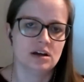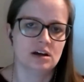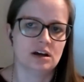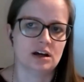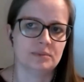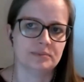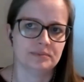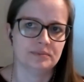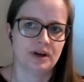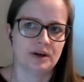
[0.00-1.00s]

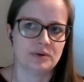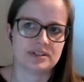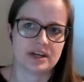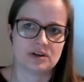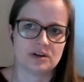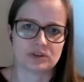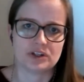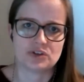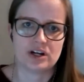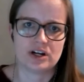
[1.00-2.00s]
I would say to
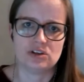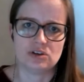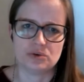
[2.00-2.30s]
really try to